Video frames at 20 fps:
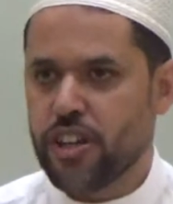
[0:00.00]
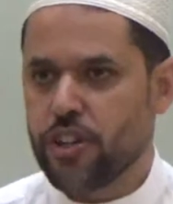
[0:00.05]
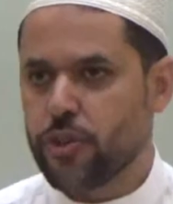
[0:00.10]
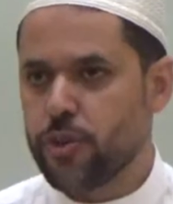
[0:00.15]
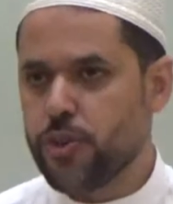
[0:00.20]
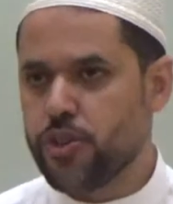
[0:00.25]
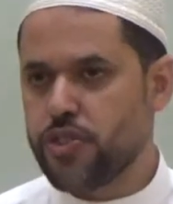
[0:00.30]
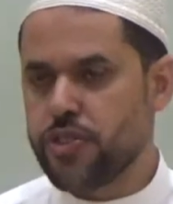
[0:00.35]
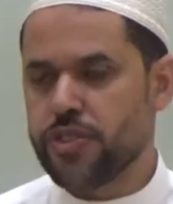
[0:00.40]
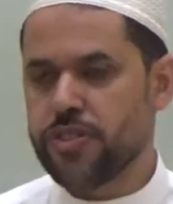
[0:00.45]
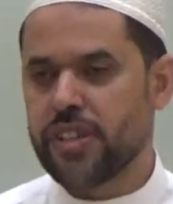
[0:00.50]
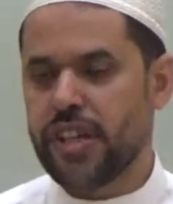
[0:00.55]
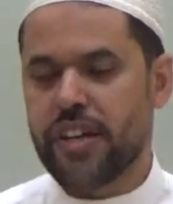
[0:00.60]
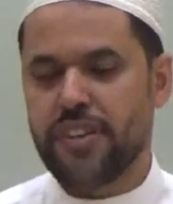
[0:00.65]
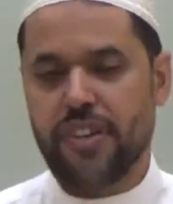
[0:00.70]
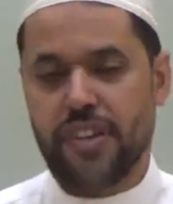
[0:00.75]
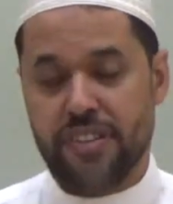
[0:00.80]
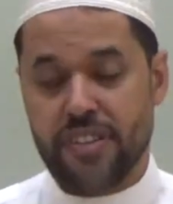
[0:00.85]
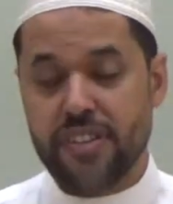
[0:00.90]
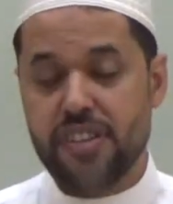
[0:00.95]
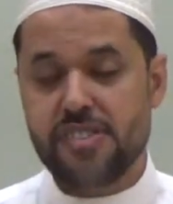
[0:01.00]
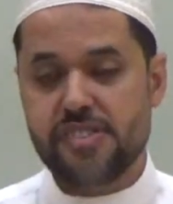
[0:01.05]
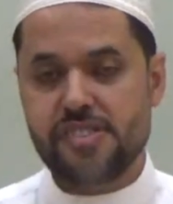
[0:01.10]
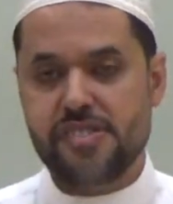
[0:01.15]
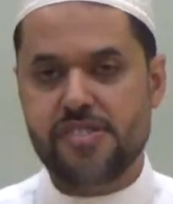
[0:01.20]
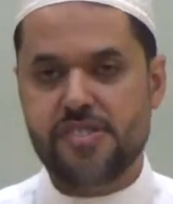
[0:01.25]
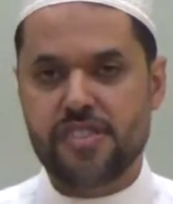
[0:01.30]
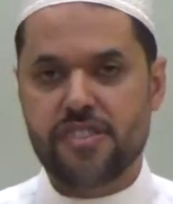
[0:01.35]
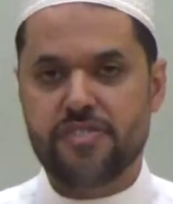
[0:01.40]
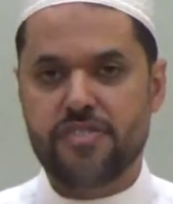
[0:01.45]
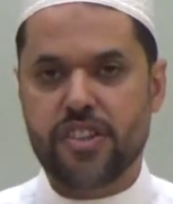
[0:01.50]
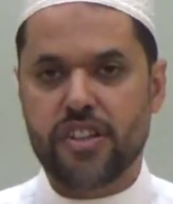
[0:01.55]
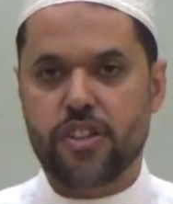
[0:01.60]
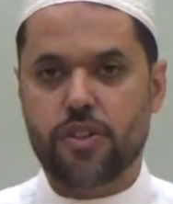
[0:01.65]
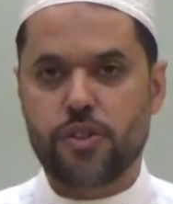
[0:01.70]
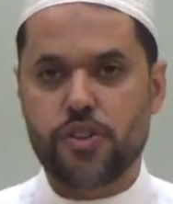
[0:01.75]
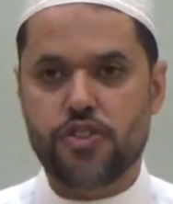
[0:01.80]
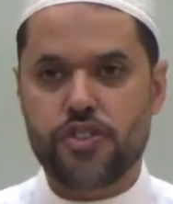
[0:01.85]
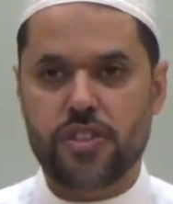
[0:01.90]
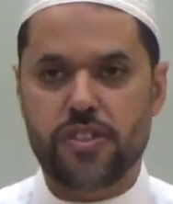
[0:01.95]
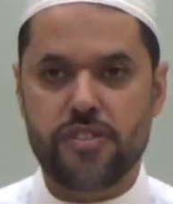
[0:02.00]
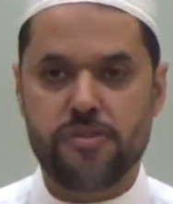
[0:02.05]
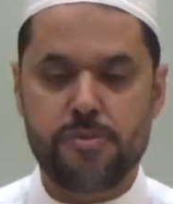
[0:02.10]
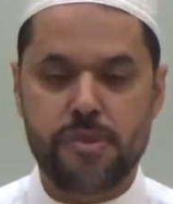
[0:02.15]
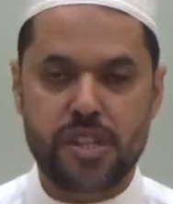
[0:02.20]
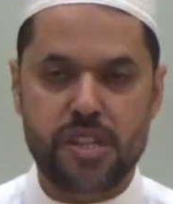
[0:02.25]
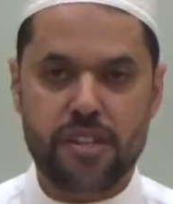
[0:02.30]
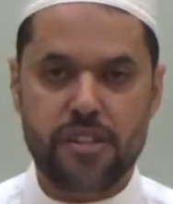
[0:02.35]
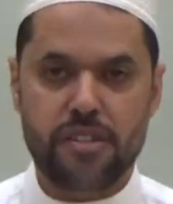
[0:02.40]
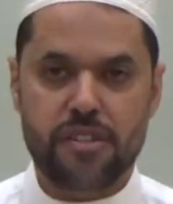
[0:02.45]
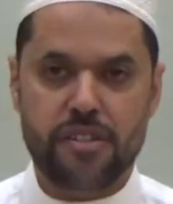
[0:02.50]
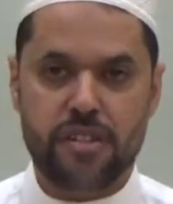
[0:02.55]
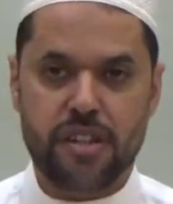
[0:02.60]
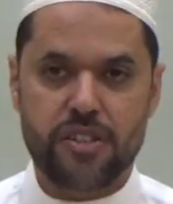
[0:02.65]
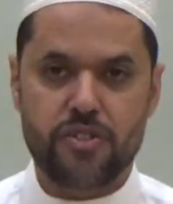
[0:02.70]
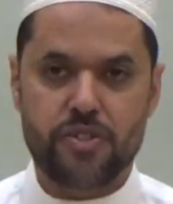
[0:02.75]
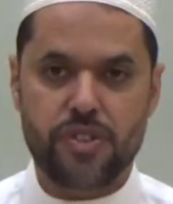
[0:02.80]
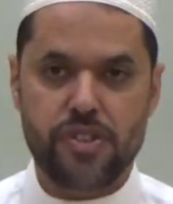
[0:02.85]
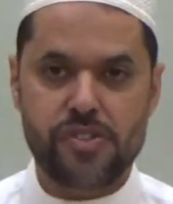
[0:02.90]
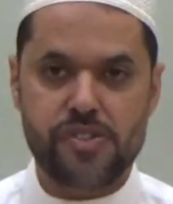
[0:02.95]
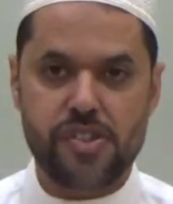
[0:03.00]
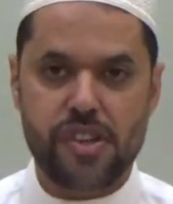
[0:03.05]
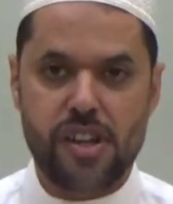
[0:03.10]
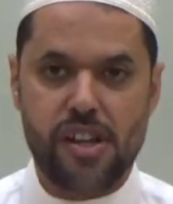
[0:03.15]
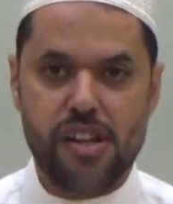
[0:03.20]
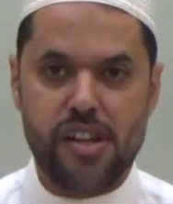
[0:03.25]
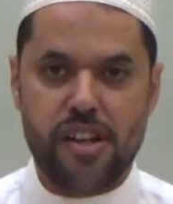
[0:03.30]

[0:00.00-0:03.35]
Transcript: crucial, and it is still very crucial in many countries.